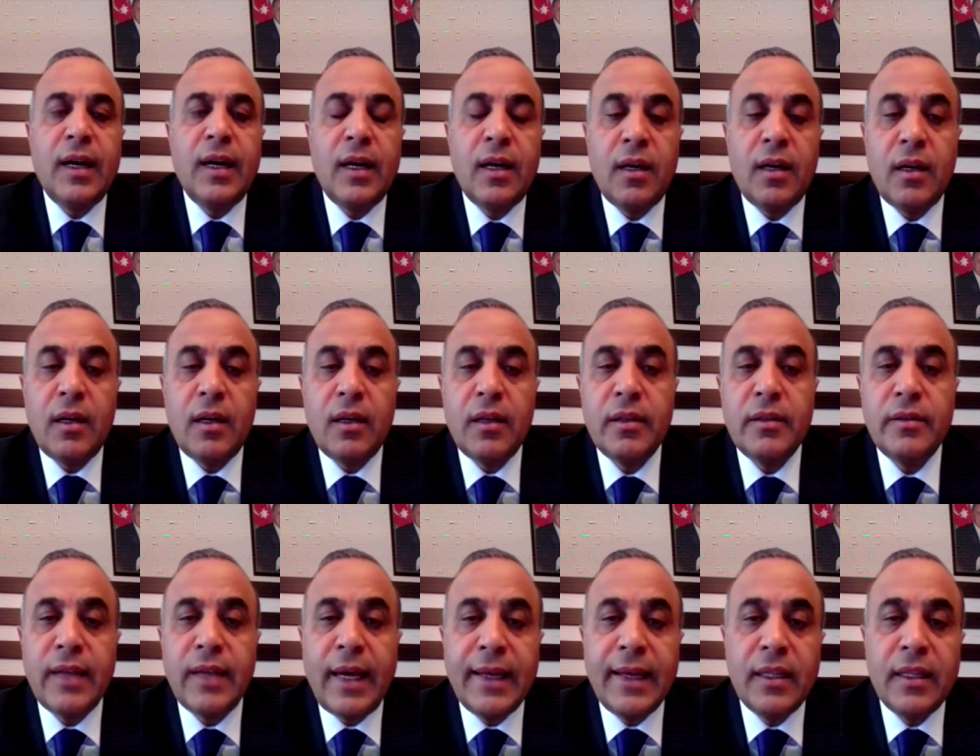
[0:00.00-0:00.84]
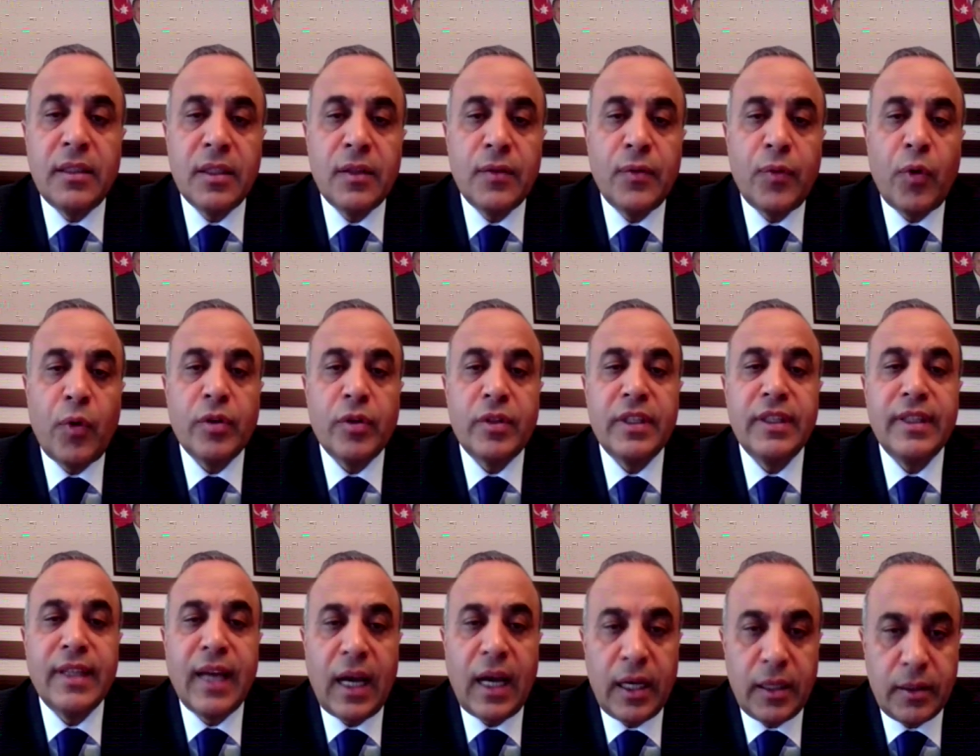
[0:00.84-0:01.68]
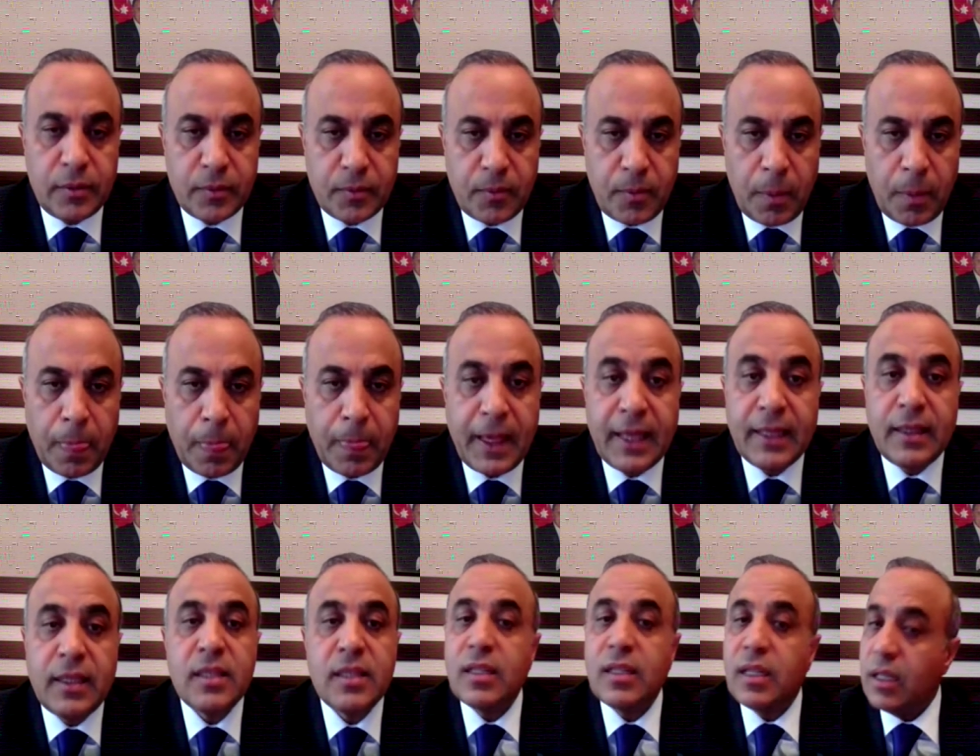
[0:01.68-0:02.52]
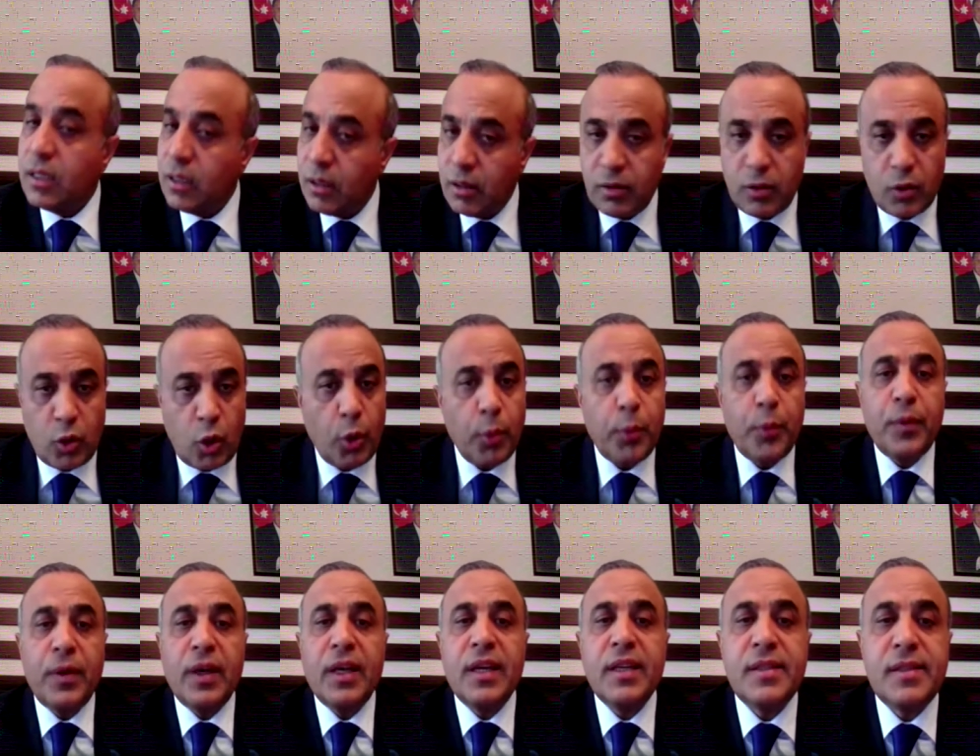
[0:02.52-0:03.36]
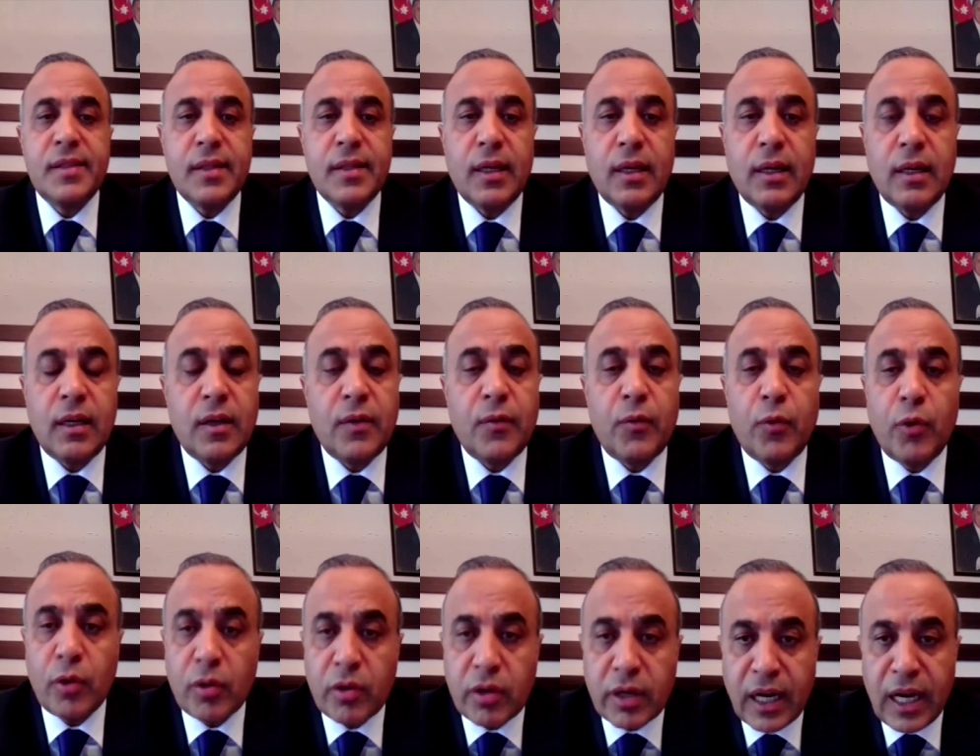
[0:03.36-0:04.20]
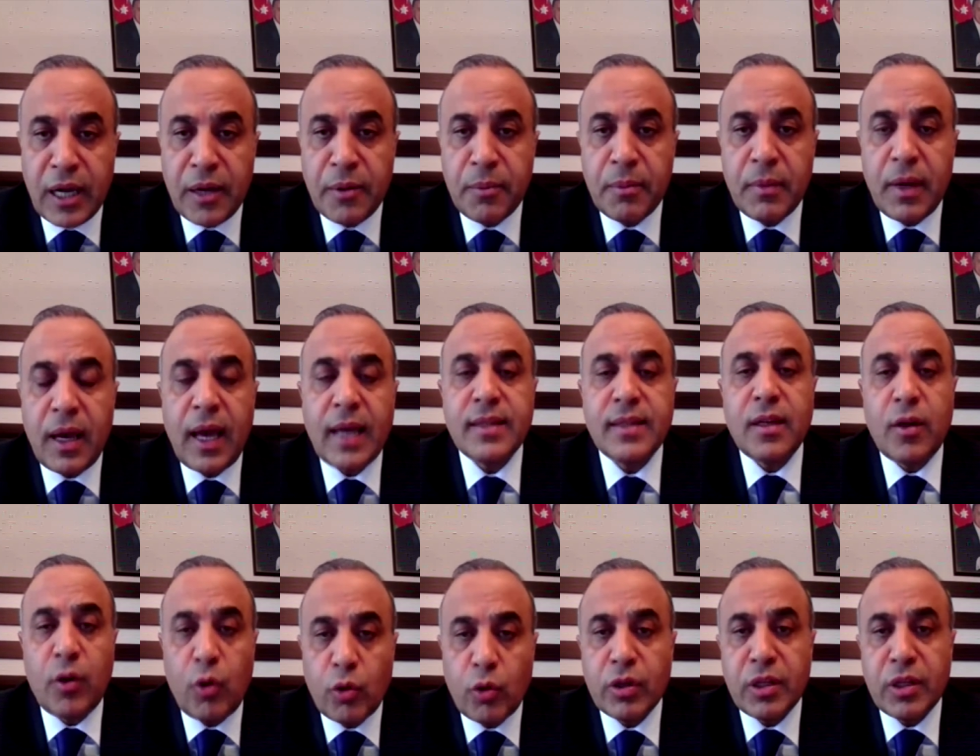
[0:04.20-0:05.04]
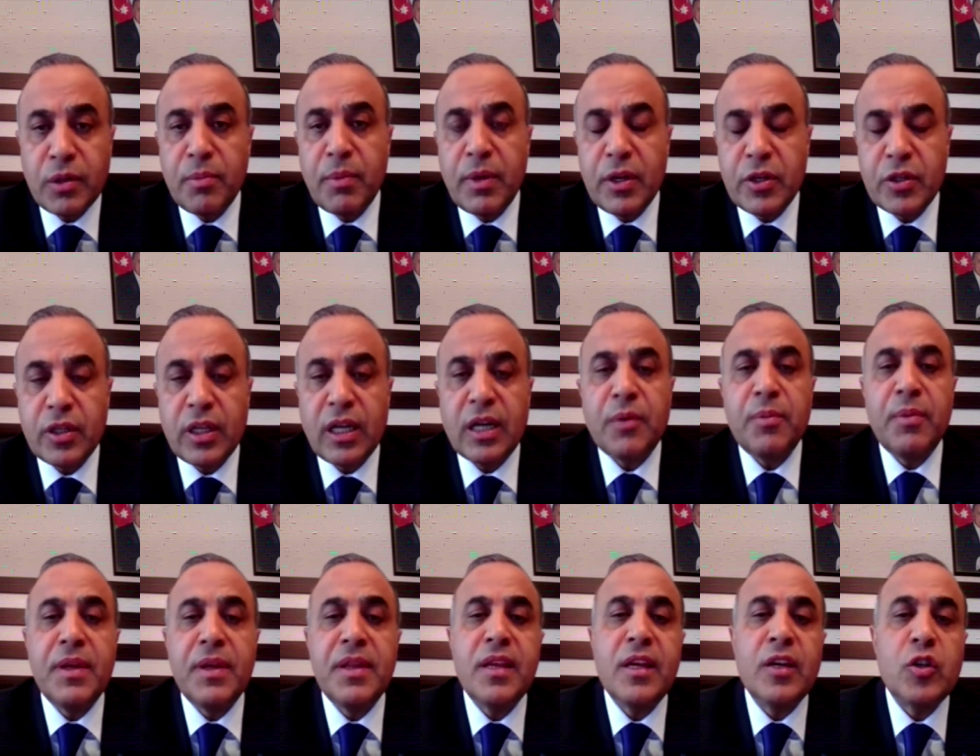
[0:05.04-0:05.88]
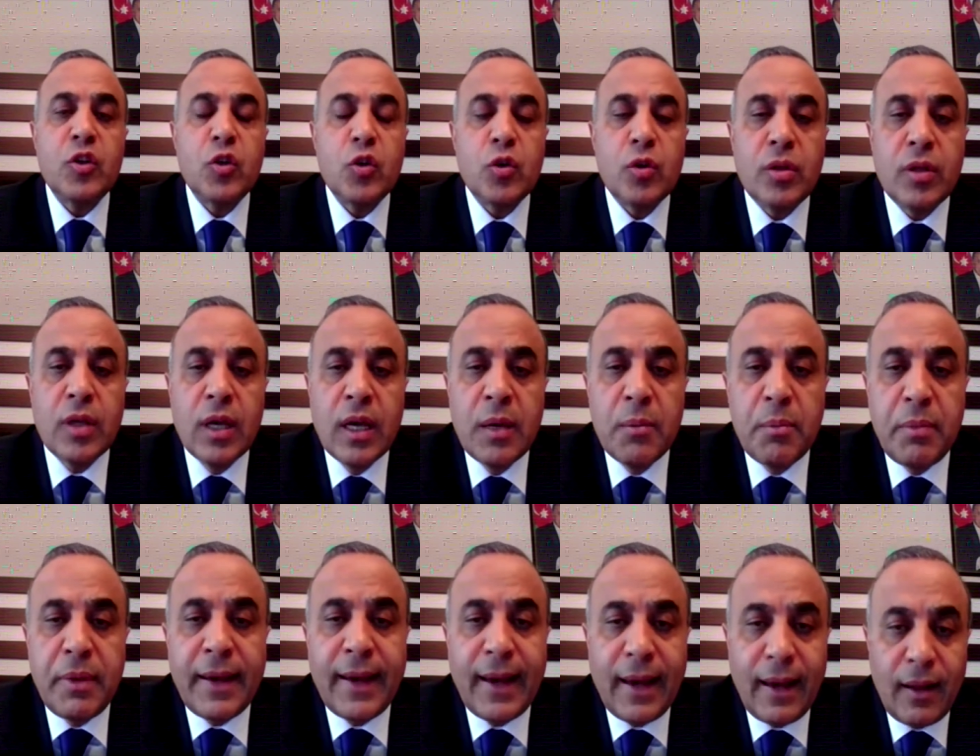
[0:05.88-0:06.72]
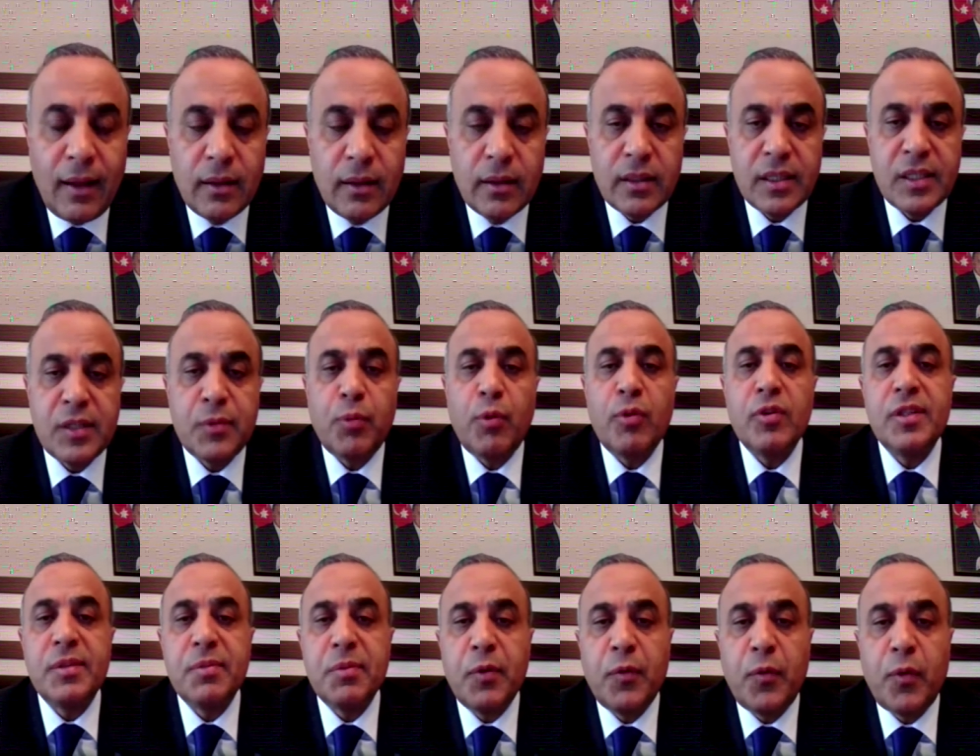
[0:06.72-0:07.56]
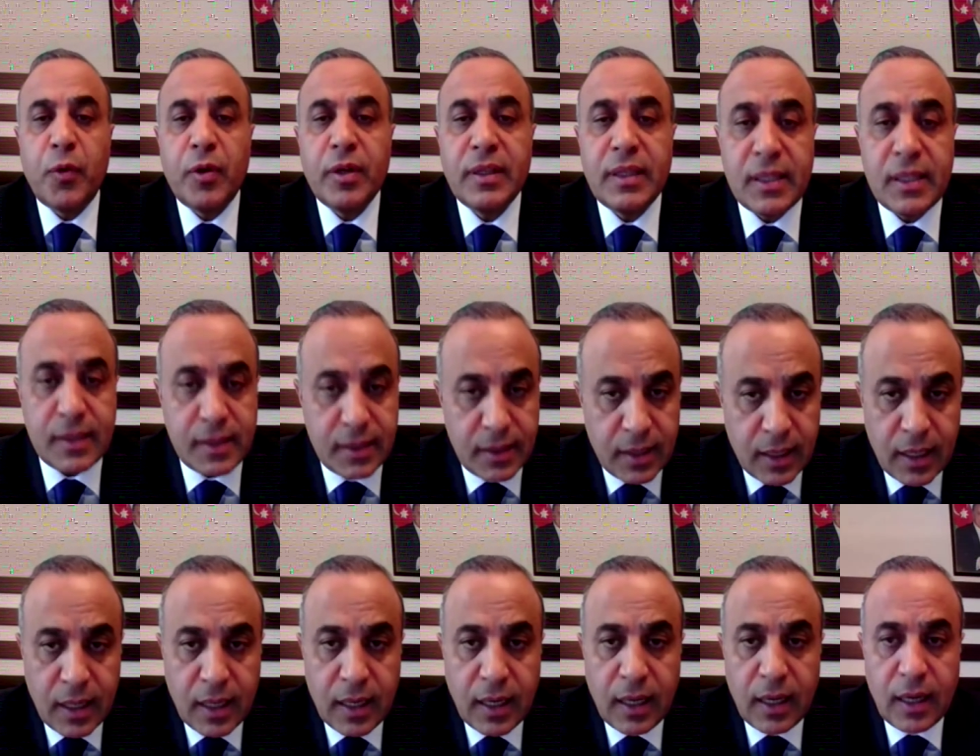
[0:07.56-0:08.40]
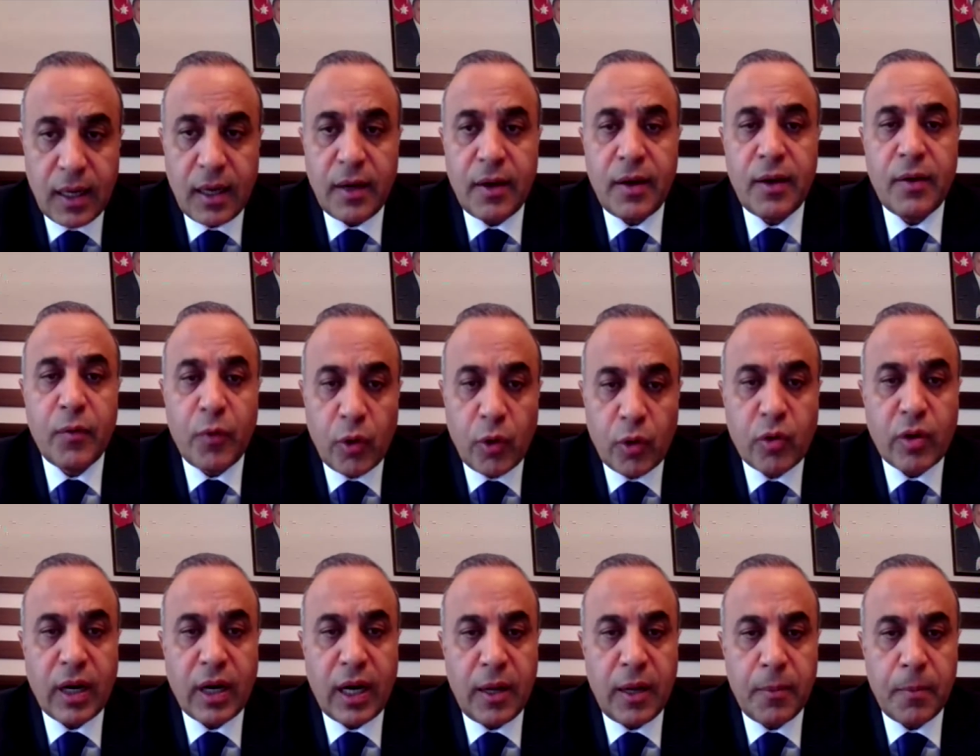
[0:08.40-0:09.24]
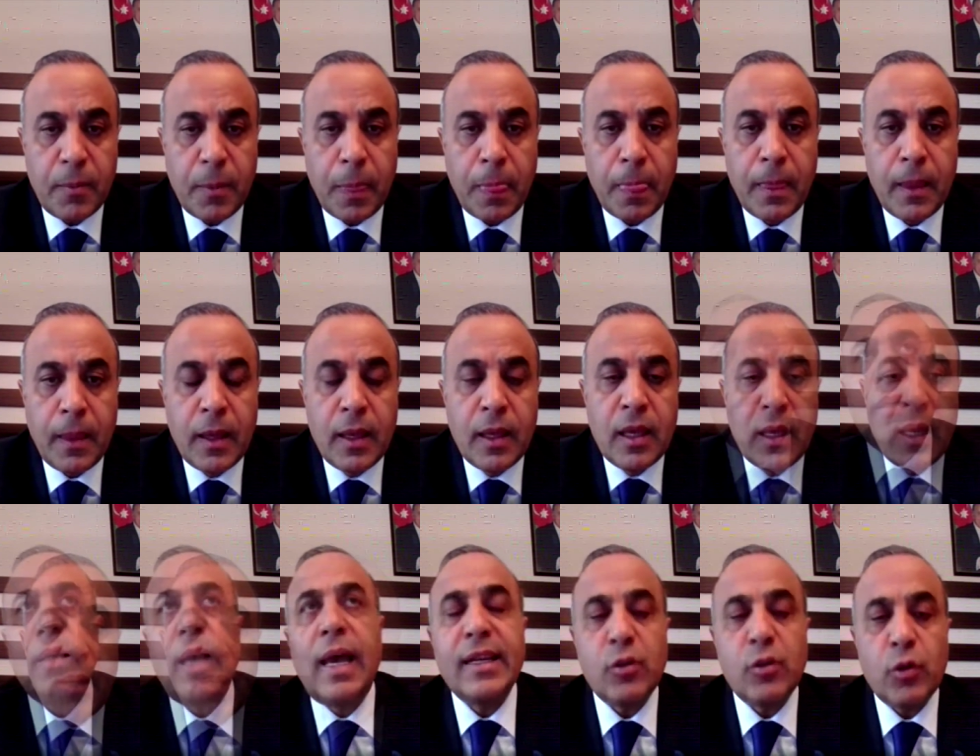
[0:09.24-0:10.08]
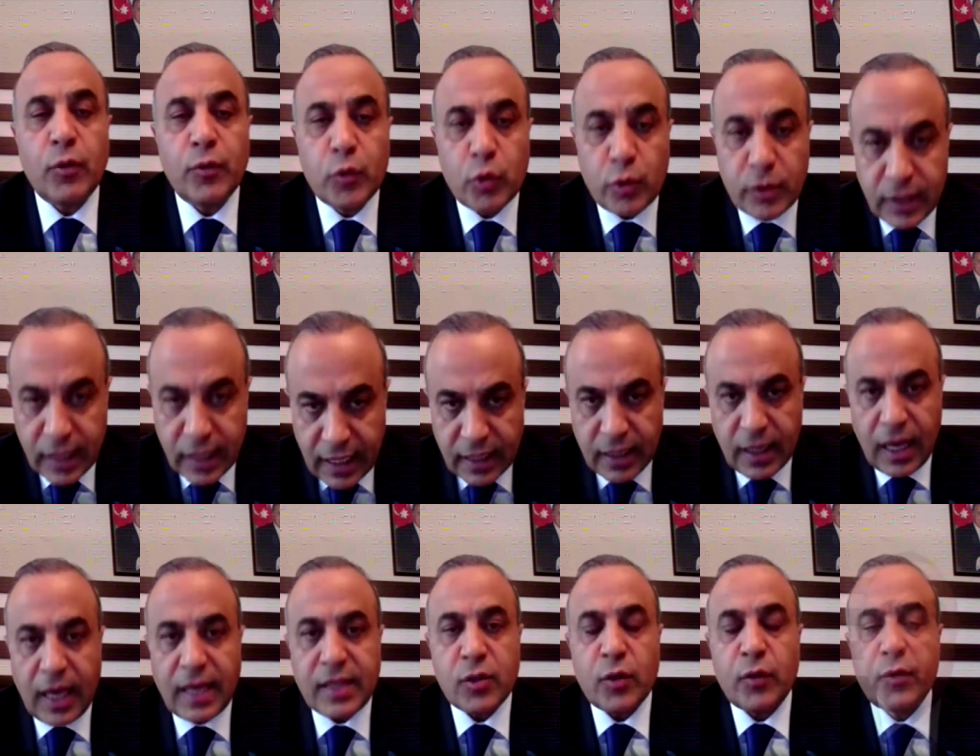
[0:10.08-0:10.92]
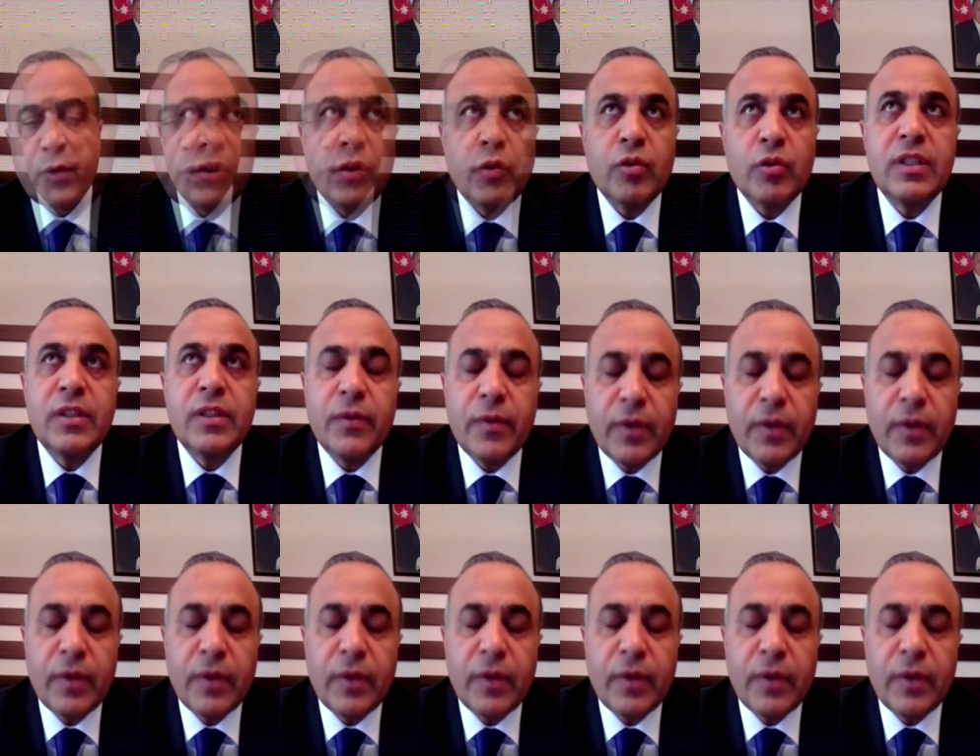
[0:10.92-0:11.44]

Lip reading: 1949. It is an obvious war crime. As I already mentioned, Armenia should be held responsible for this war crime. As of today, 32